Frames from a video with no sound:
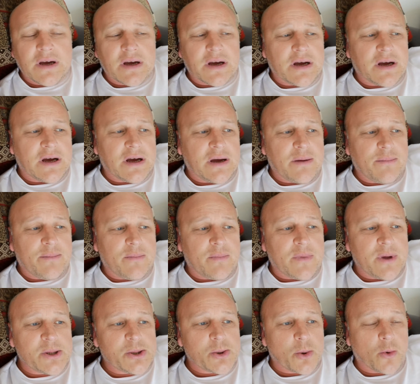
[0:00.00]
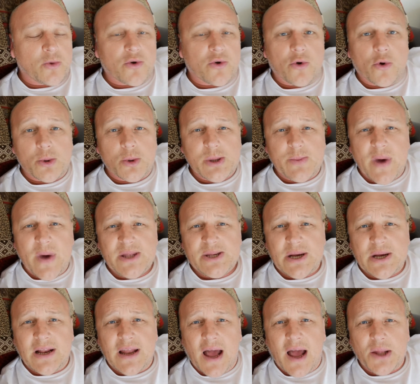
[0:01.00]
It's all done
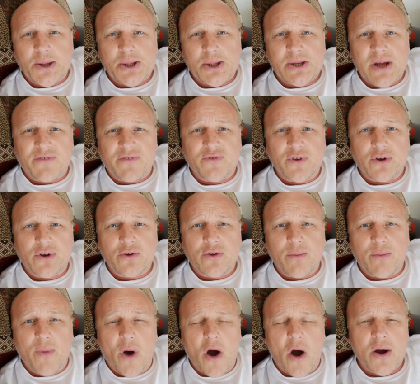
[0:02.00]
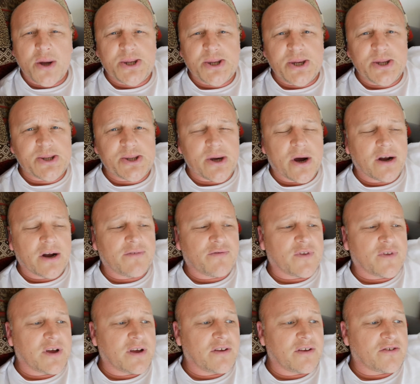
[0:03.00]
automatically. I just have to do the marketing side of
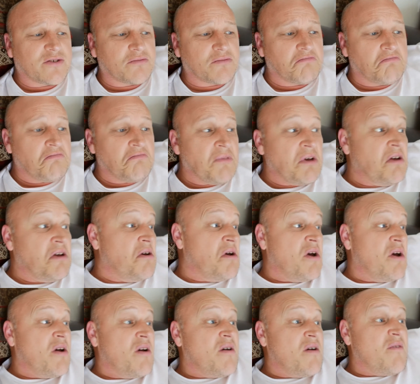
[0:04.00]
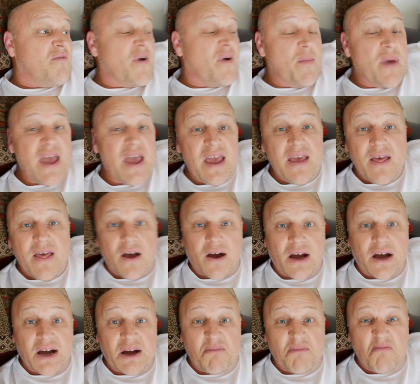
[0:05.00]
things. For me,
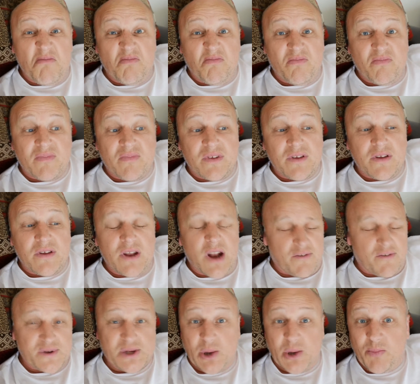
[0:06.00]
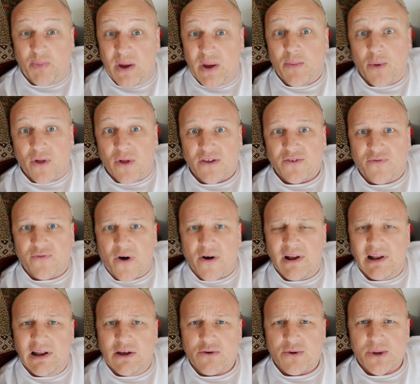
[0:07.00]
for some people that's
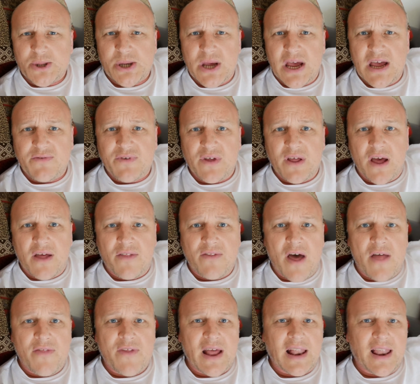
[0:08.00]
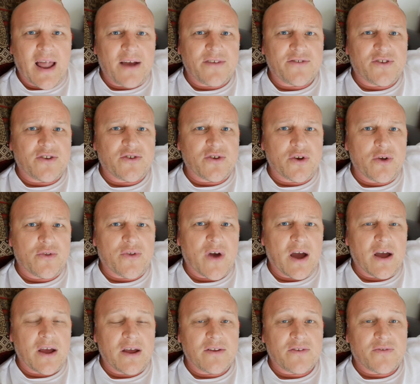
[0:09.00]
very lucrative and they like to do
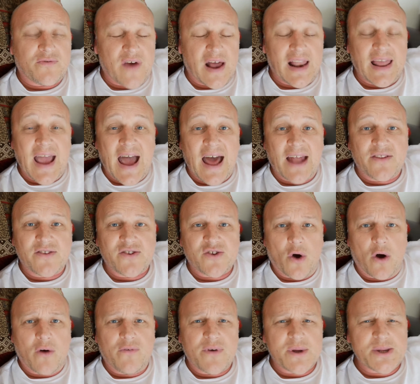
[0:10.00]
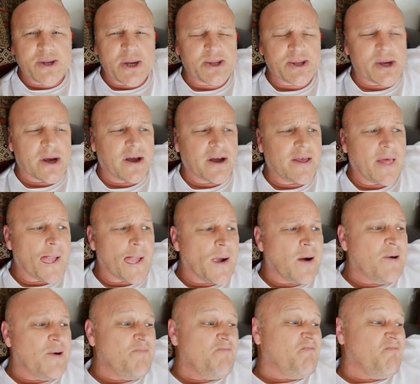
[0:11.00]
that. It's fairly hands off, as I say.
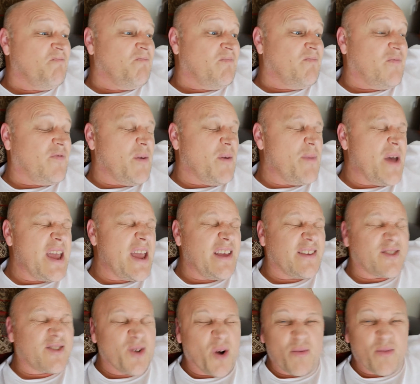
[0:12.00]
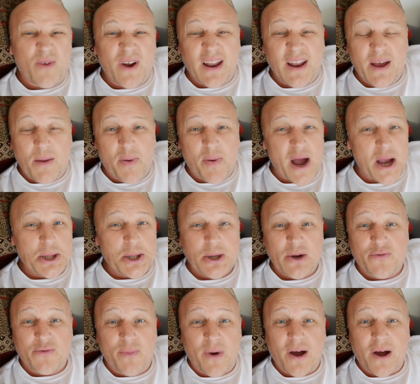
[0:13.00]
For me, it's not really a passion
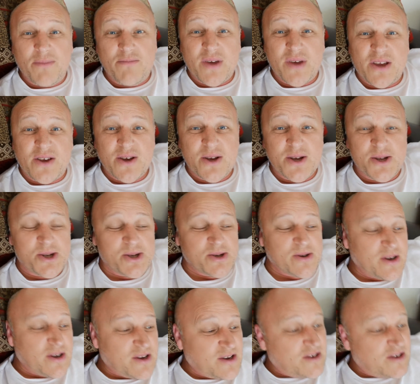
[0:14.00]
of mine because